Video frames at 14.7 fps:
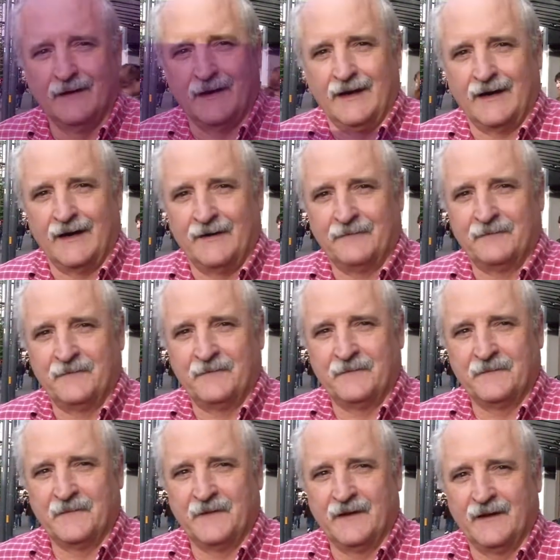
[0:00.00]

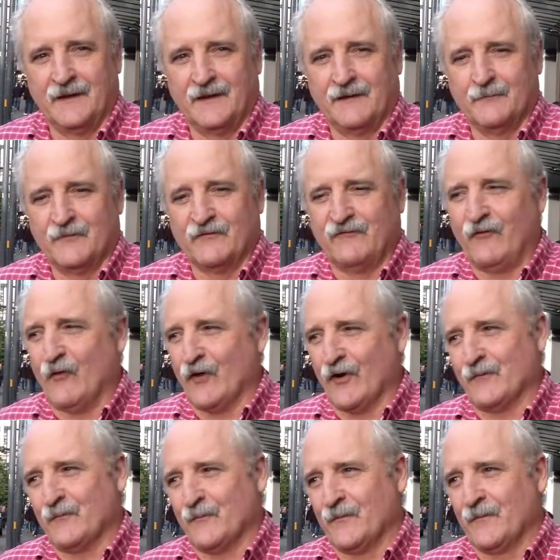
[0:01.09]
Uh,
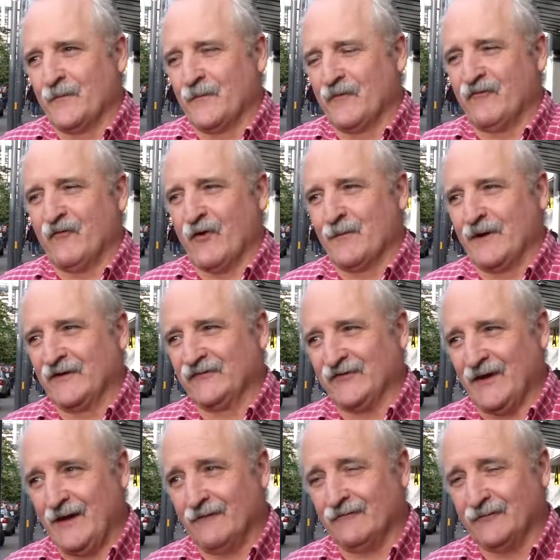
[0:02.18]
before before
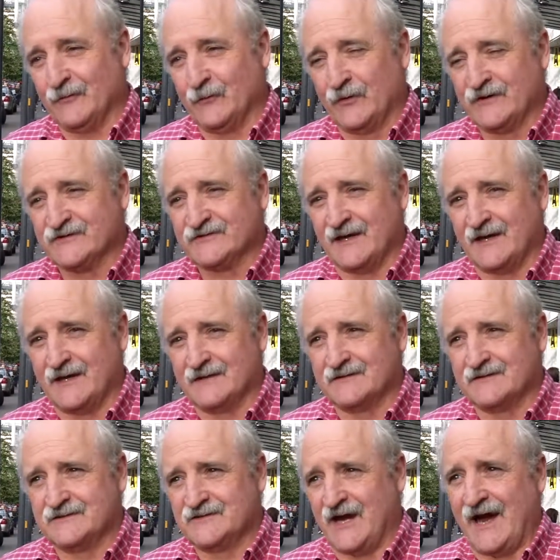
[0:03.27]
myself, it was uh,
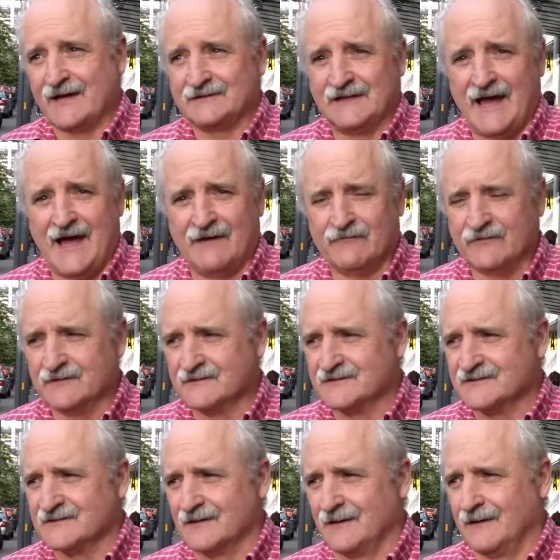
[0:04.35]
Jack
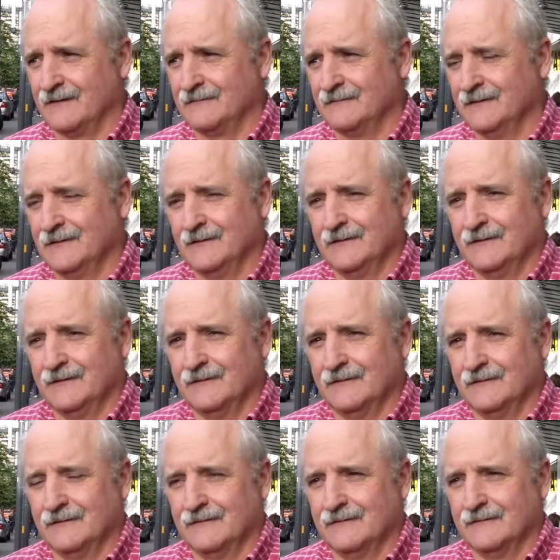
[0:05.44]
Lavin's uh,
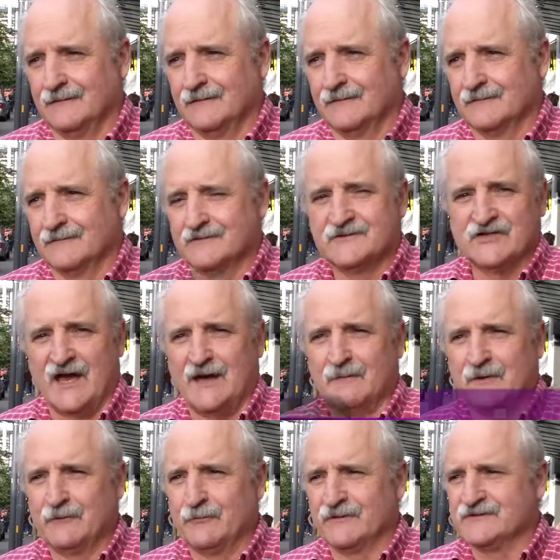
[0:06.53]

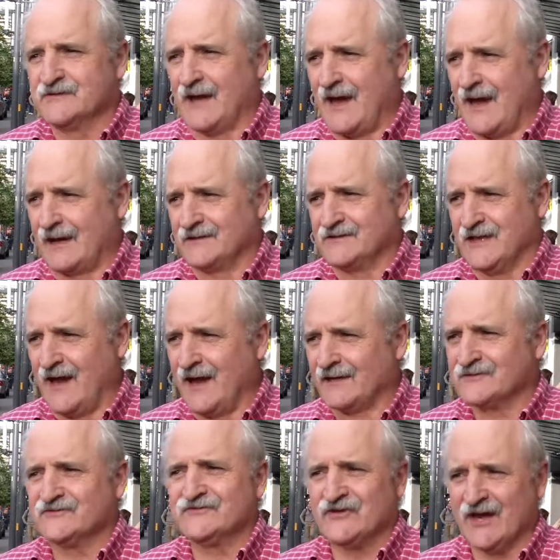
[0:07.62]
Jamming with Jack,
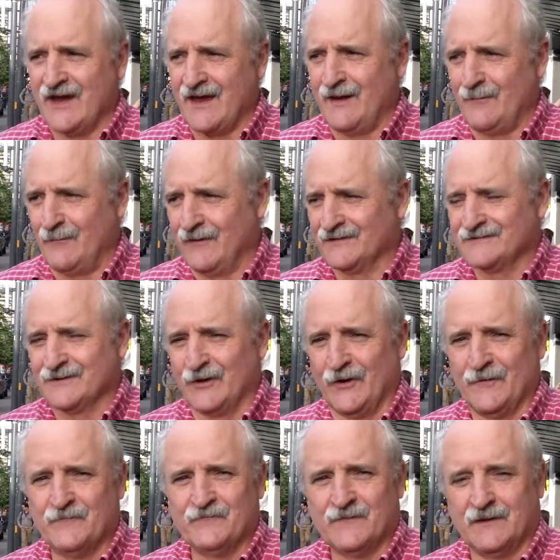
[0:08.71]
Jack's Jam.
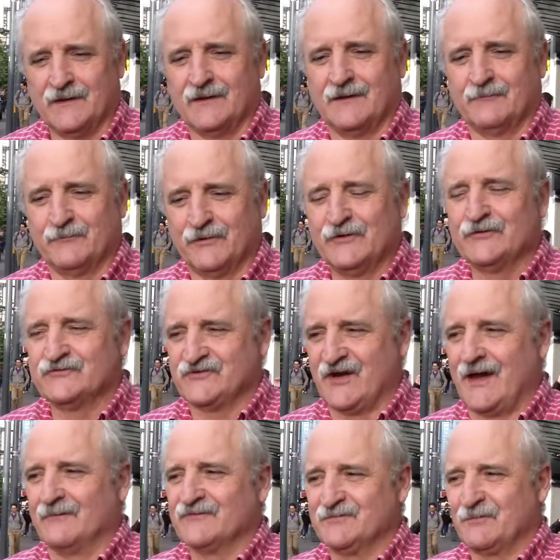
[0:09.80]
So the blues
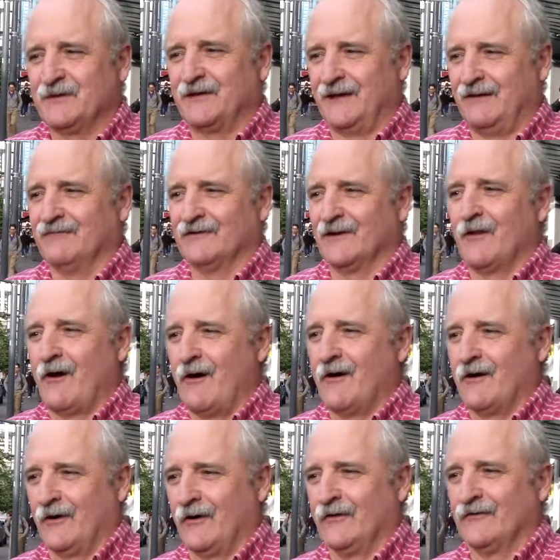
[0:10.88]
jam's been even
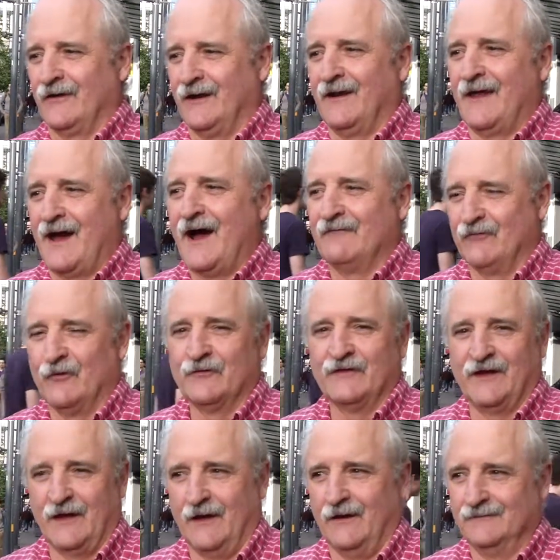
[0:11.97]
longer than I've
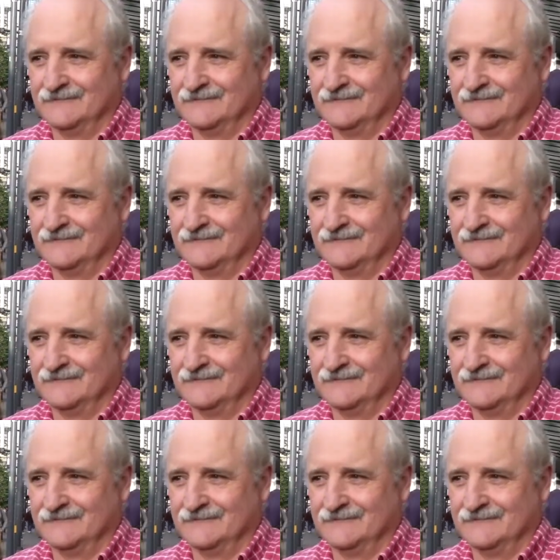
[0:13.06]
owned the Yale.